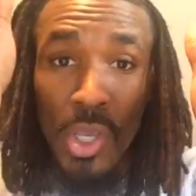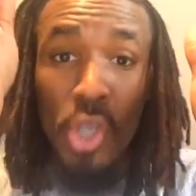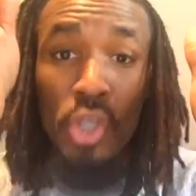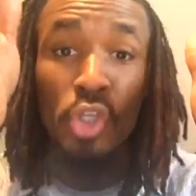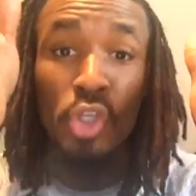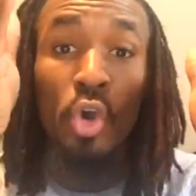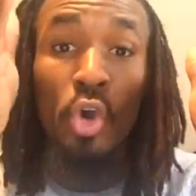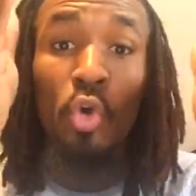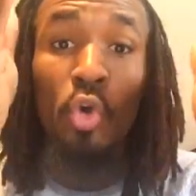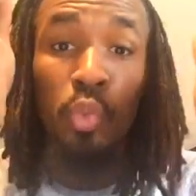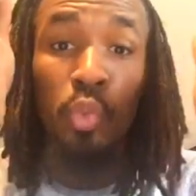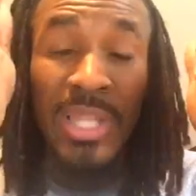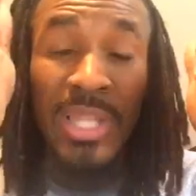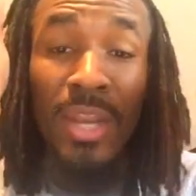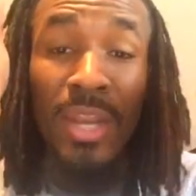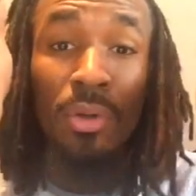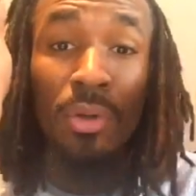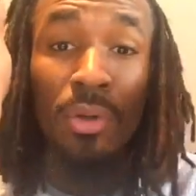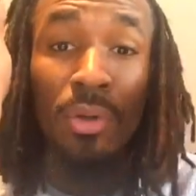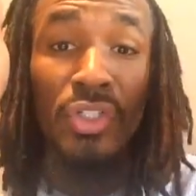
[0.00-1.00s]
you
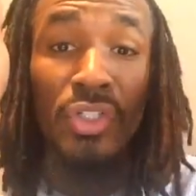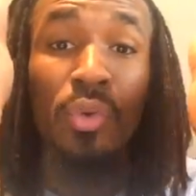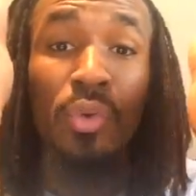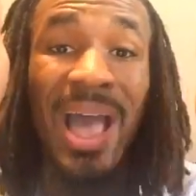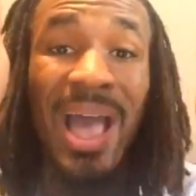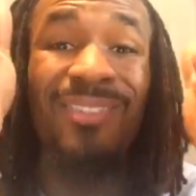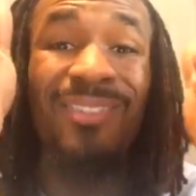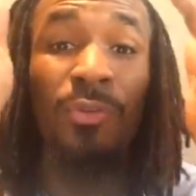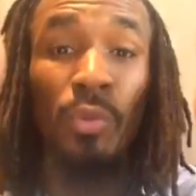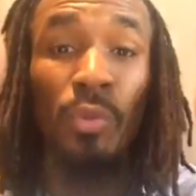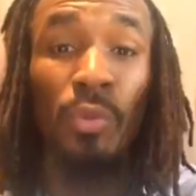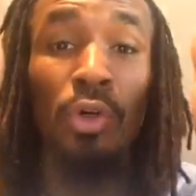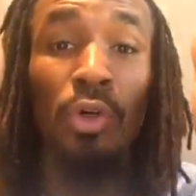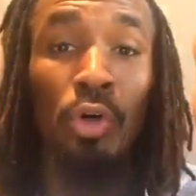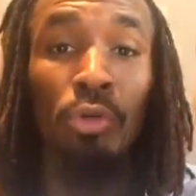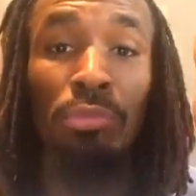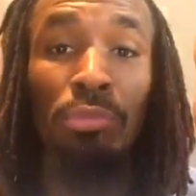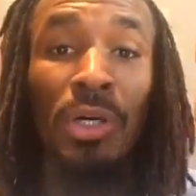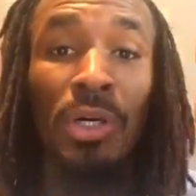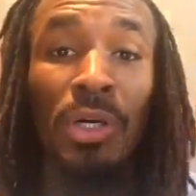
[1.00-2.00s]
literally do have
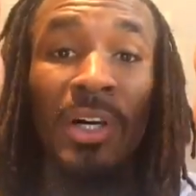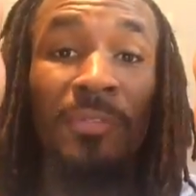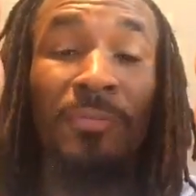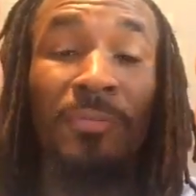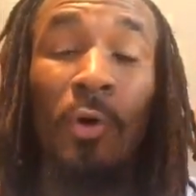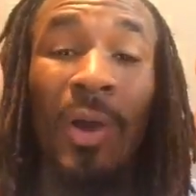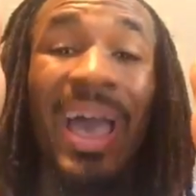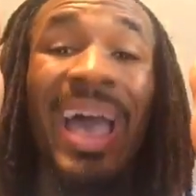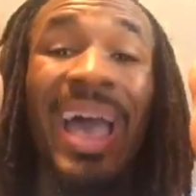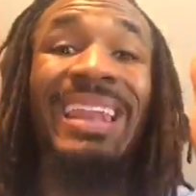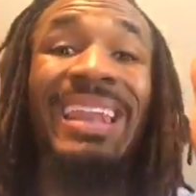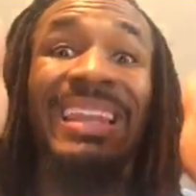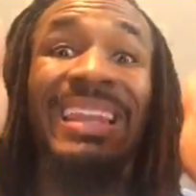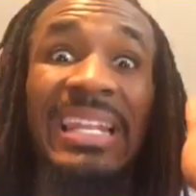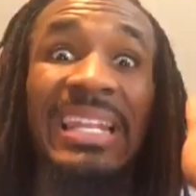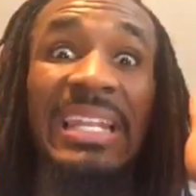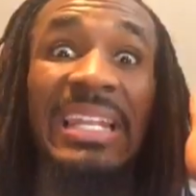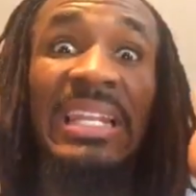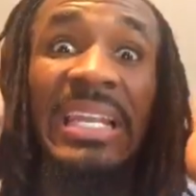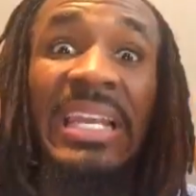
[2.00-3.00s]
room for at
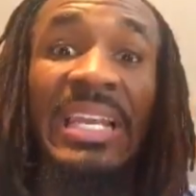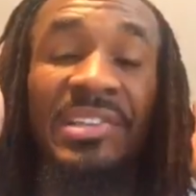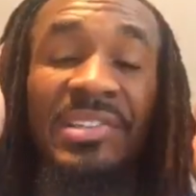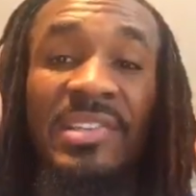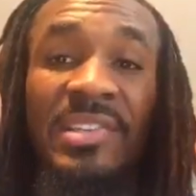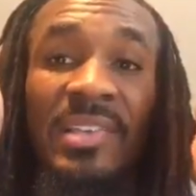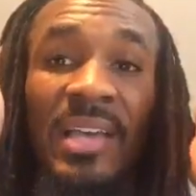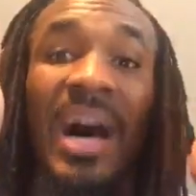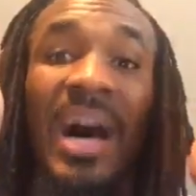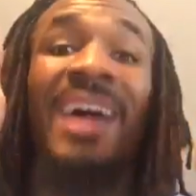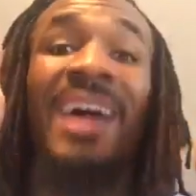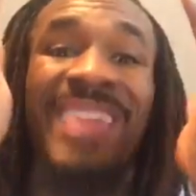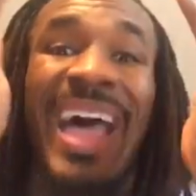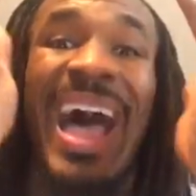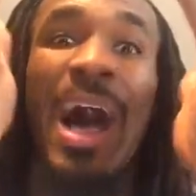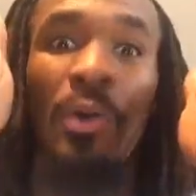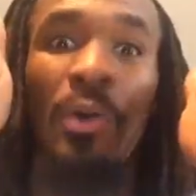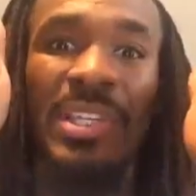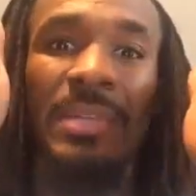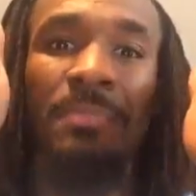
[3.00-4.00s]
least a
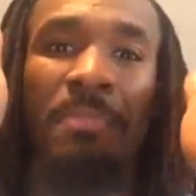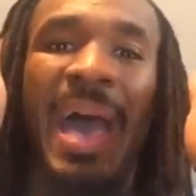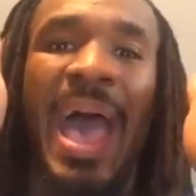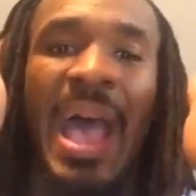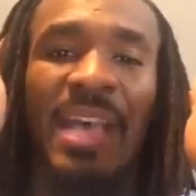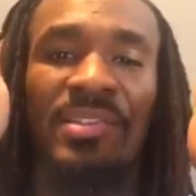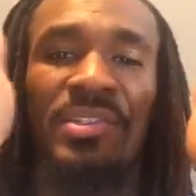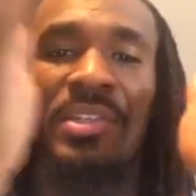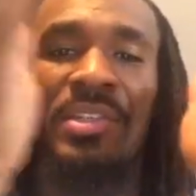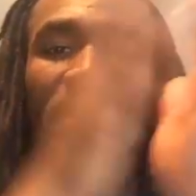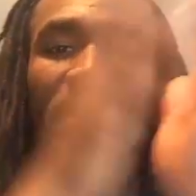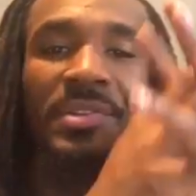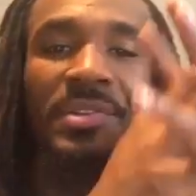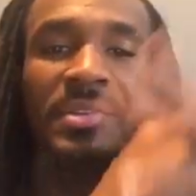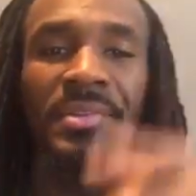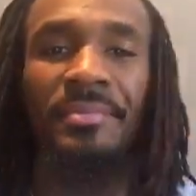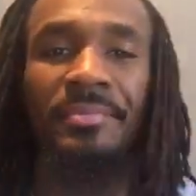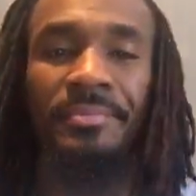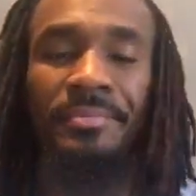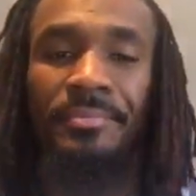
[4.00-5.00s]
thousand
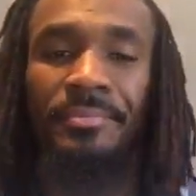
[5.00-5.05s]
pastors.